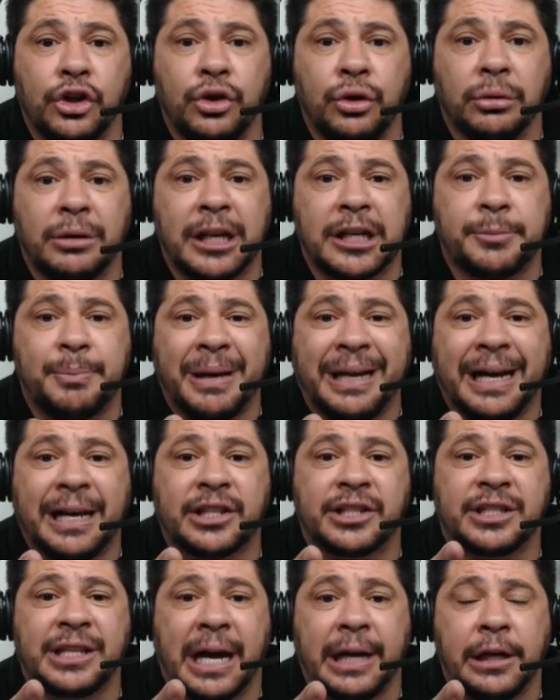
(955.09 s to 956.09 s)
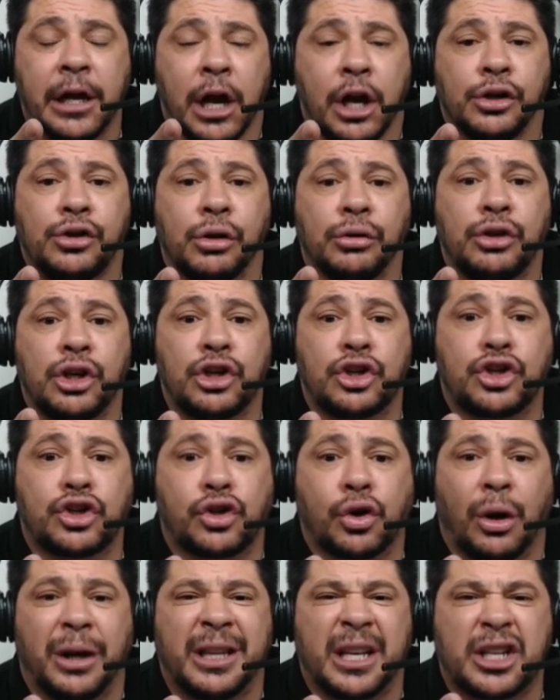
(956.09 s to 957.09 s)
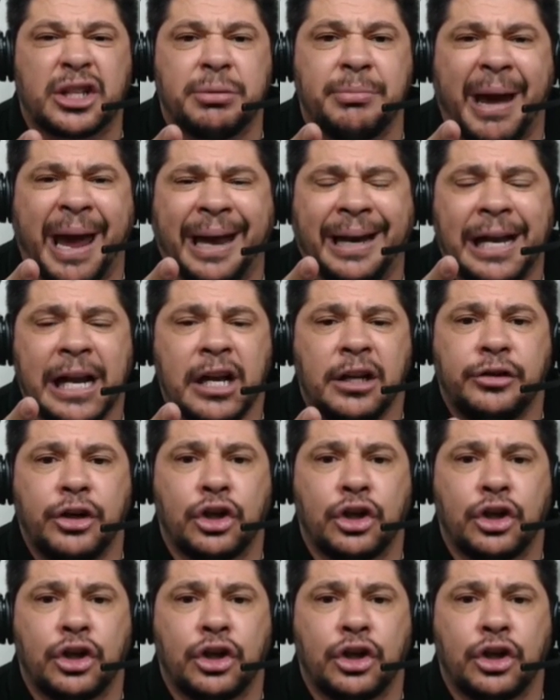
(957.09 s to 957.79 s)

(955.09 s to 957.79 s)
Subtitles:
you that's been assigned to destroy this man,